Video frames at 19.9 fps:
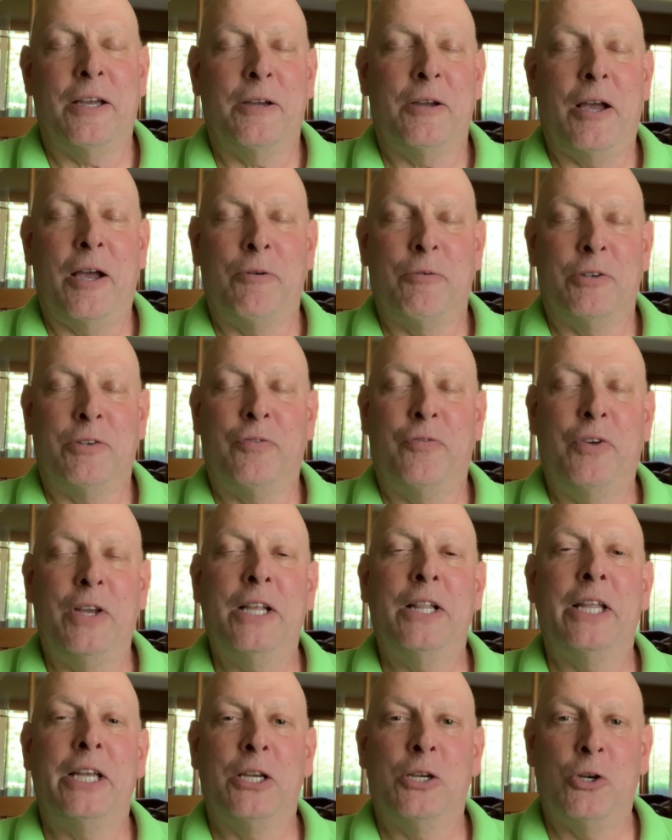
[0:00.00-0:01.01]
I was
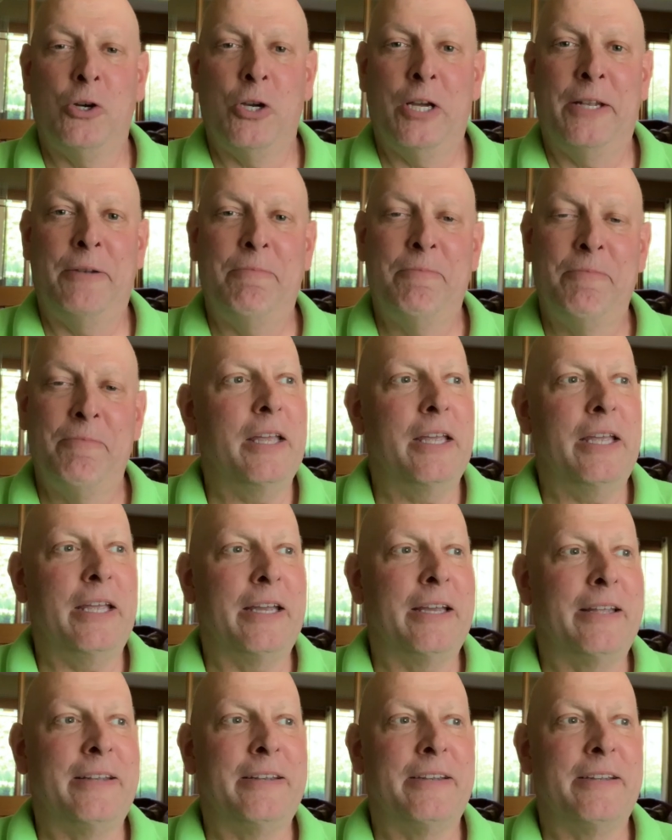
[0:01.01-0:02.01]
feeling good.
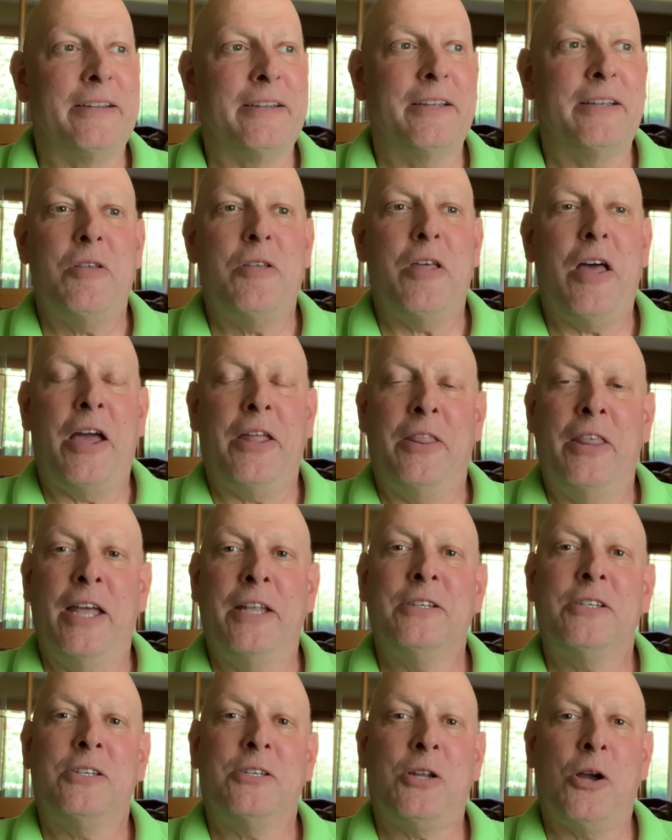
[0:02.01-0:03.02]
And I
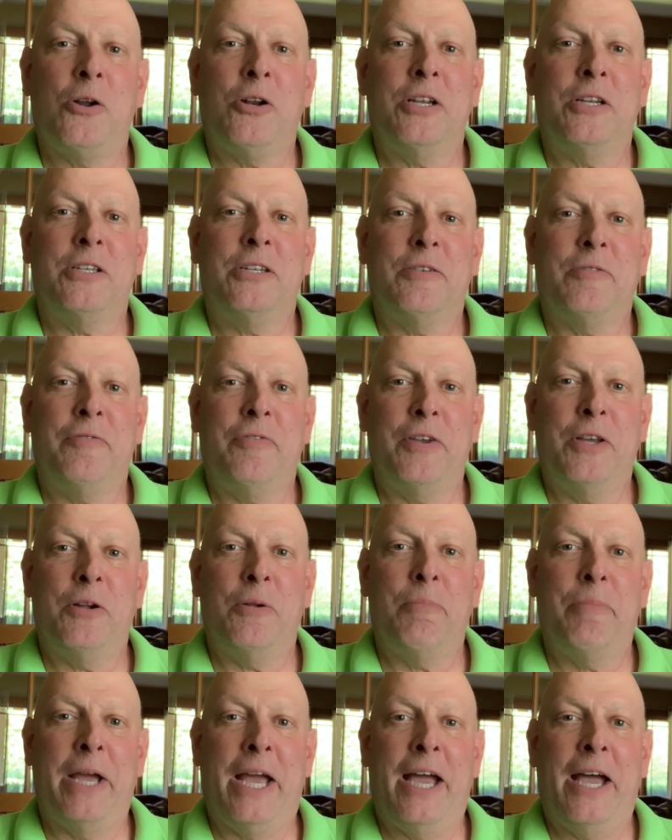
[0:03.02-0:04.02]
then started to feel
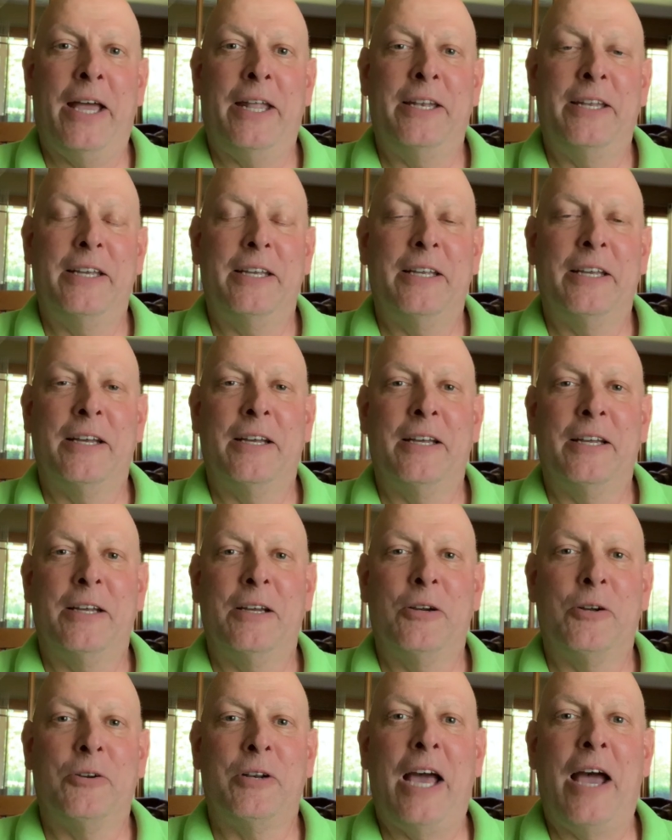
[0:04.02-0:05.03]
bad,
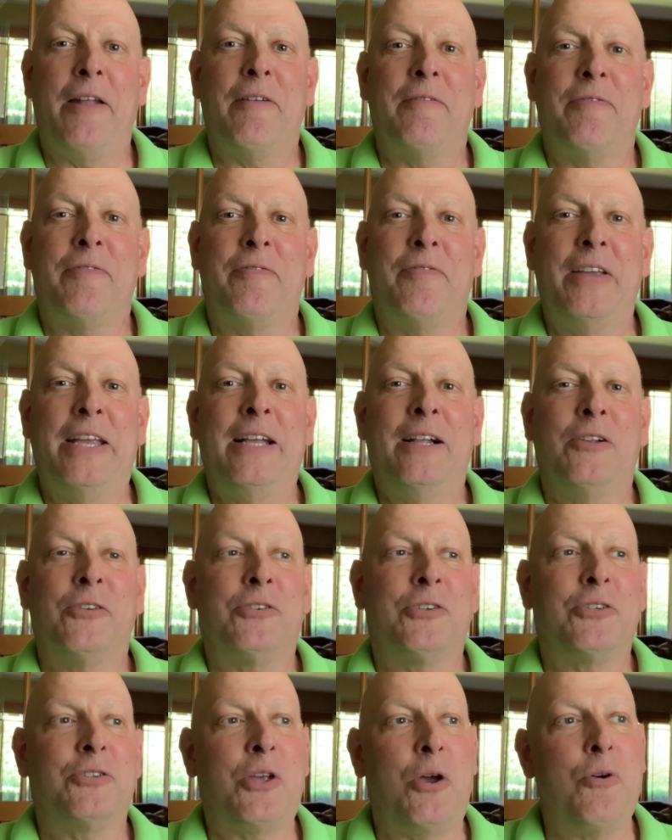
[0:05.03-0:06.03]
or not feel
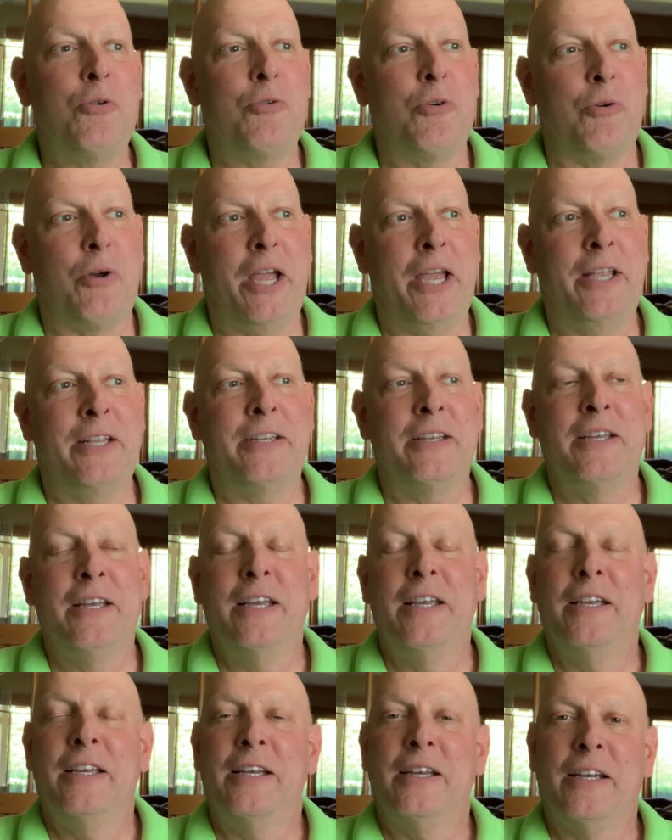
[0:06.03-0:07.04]
so great
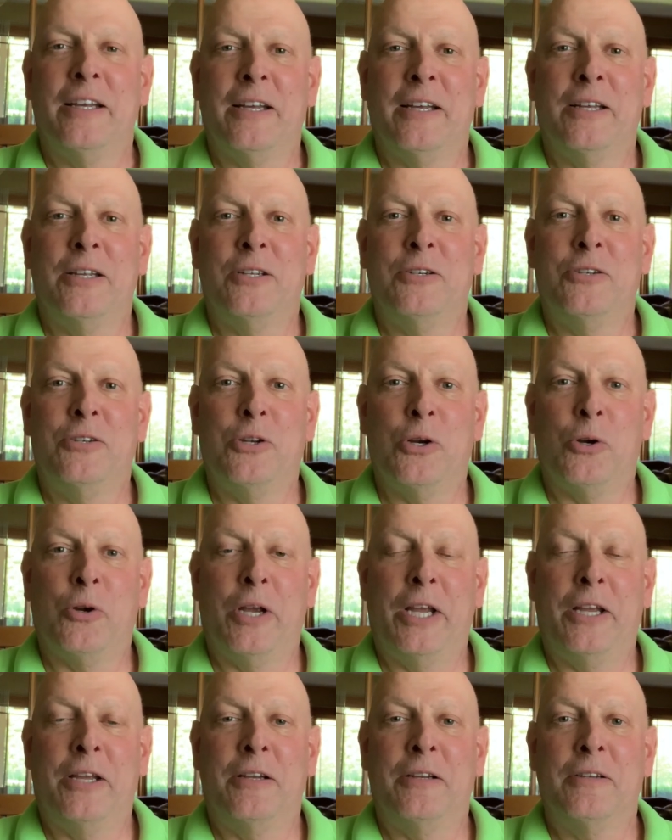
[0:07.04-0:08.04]

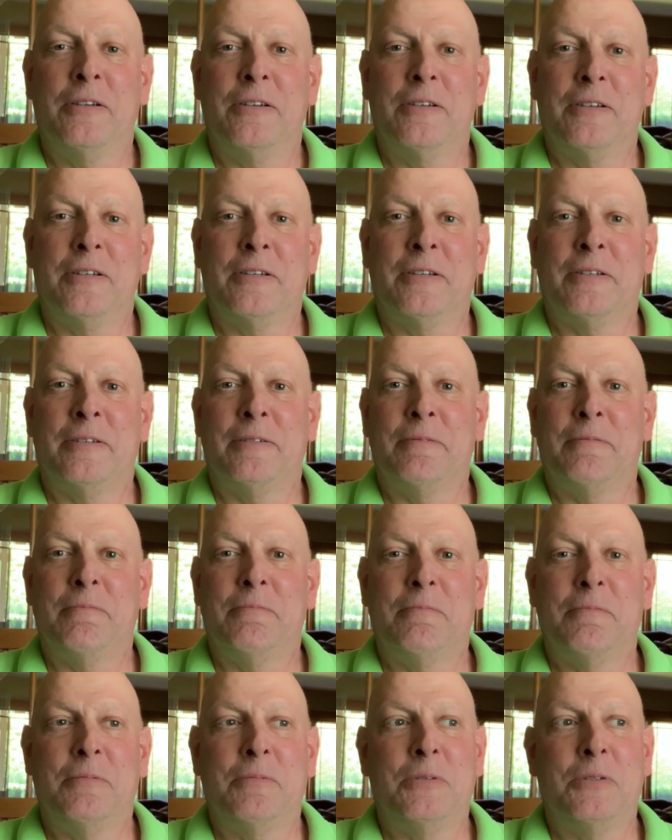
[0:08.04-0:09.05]
during
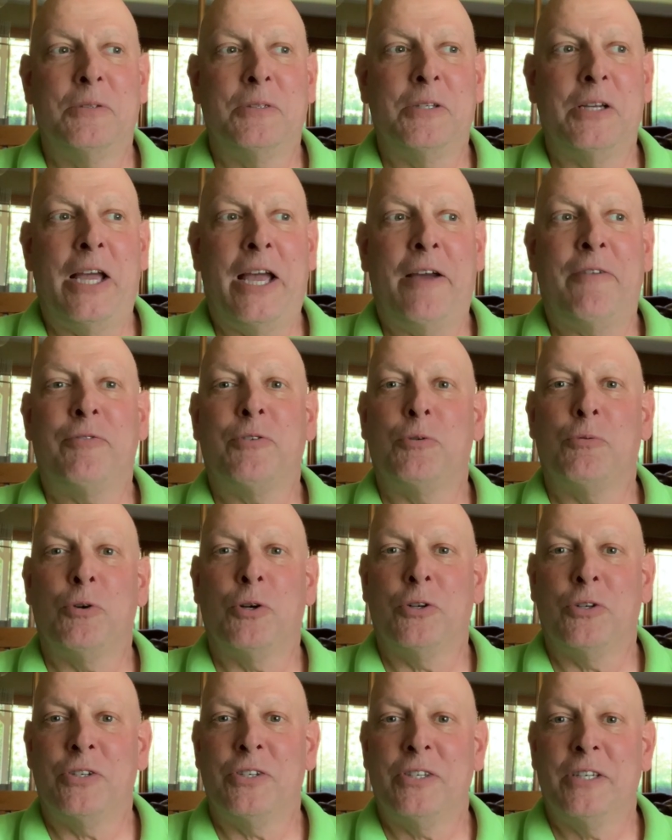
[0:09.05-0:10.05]

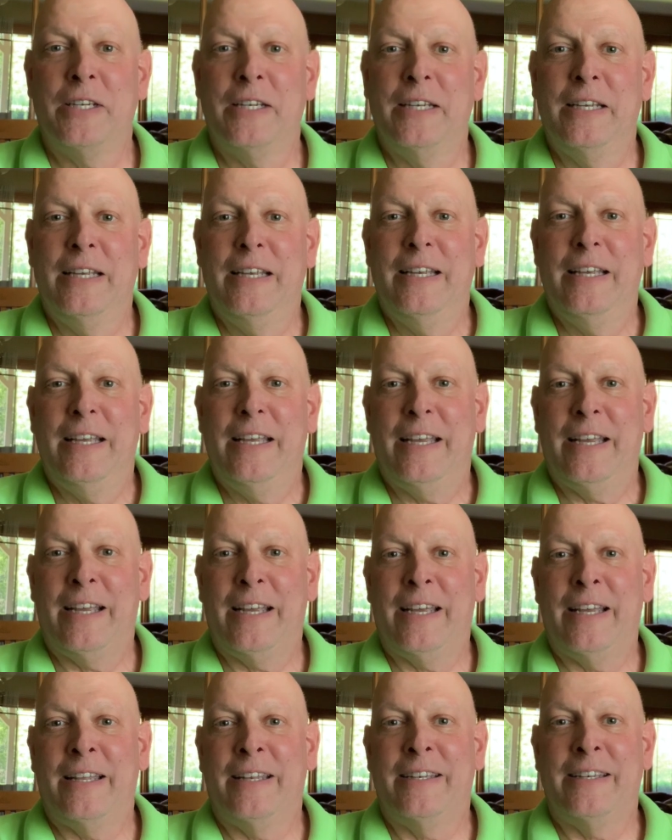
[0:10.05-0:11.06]
afterwards,
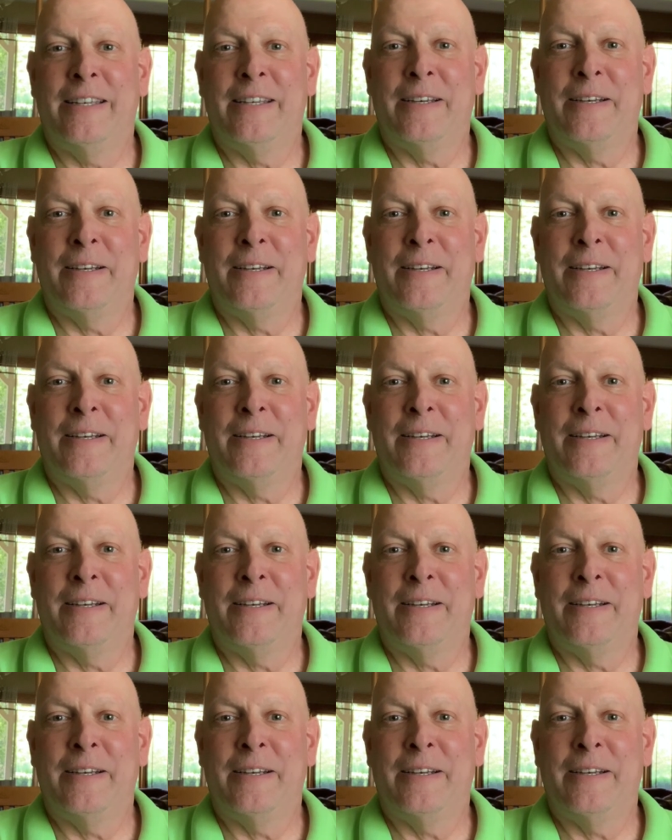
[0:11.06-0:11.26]
and